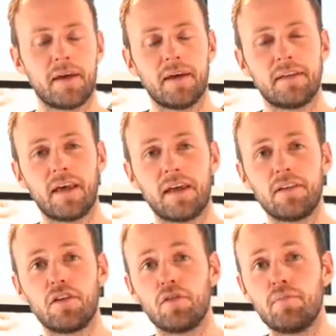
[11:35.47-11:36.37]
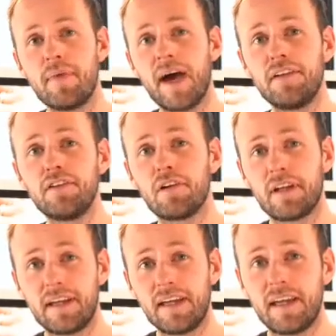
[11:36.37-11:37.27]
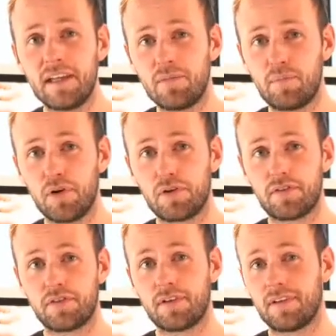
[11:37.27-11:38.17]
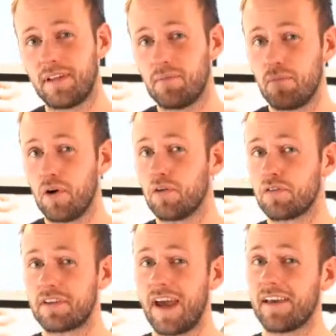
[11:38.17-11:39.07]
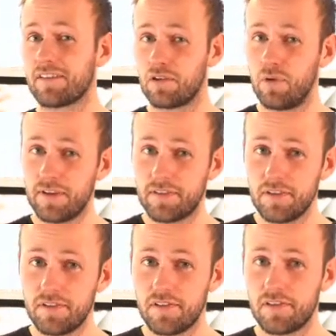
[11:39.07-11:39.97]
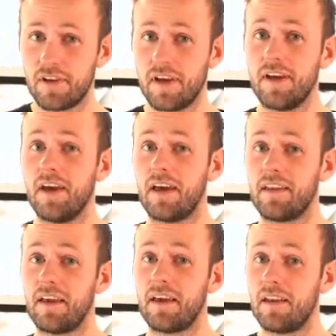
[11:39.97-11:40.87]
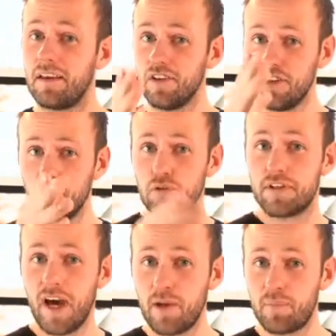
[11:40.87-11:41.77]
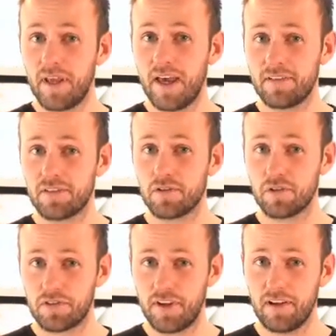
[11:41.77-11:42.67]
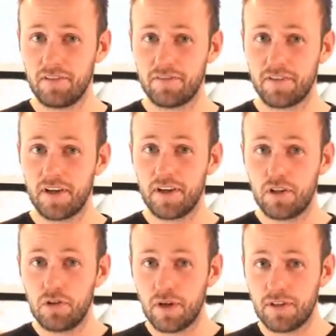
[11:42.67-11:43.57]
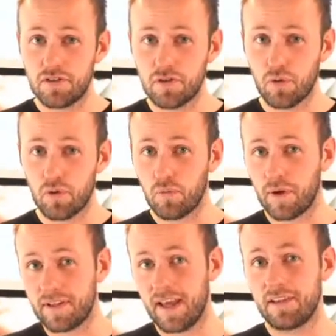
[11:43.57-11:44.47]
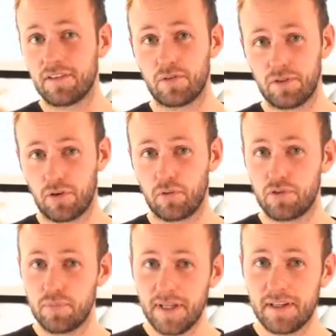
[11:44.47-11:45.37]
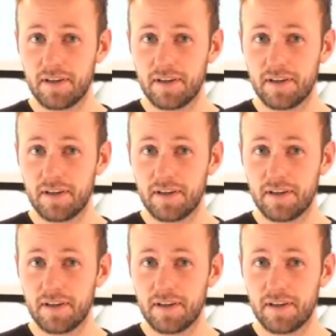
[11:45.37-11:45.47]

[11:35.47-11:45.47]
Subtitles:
Then you manually input the most asked questions, and then you type the answer yourself to ensure what the answer is going to be.